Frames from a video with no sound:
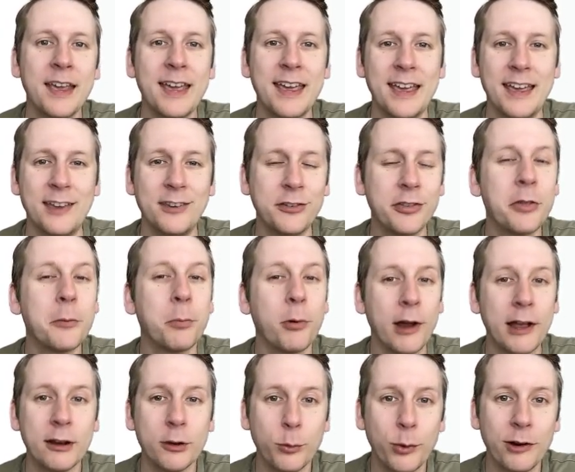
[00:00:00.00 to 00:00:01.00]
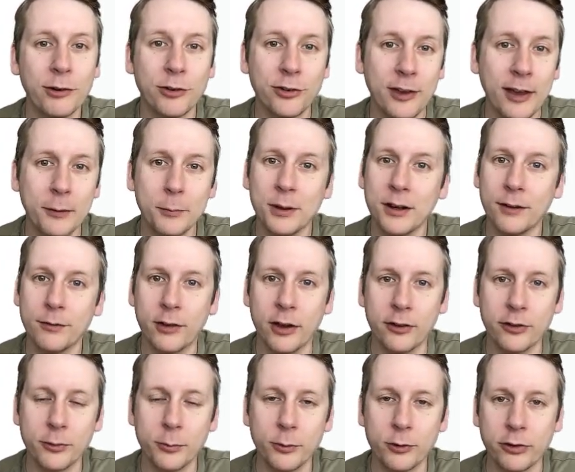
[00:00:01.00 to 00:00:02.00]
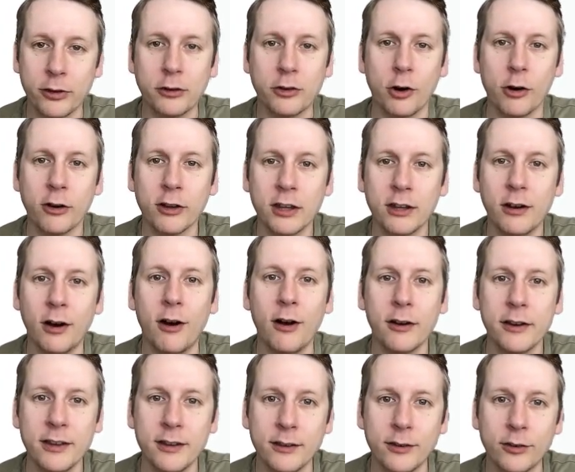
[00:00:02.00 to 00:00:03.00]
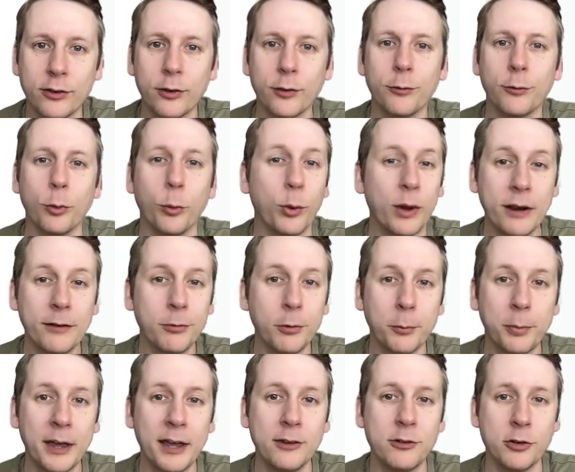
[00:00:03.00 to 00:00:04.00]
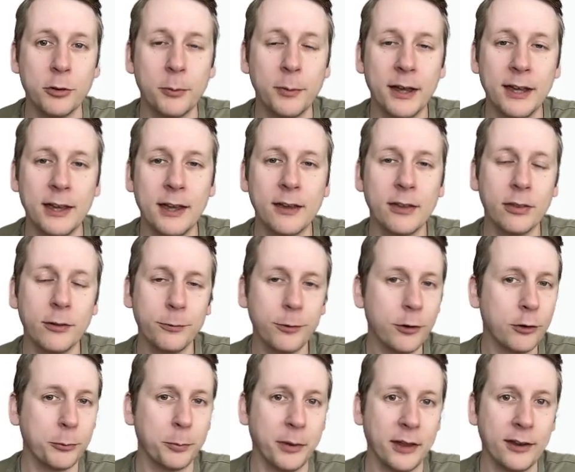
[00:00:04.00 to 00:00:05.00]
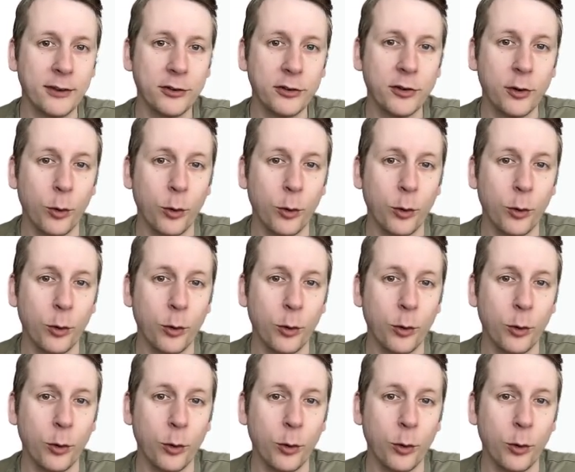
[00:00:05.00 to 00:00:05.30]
is the brand-aware segment of customers the target audience for whatever page you're making in the first place?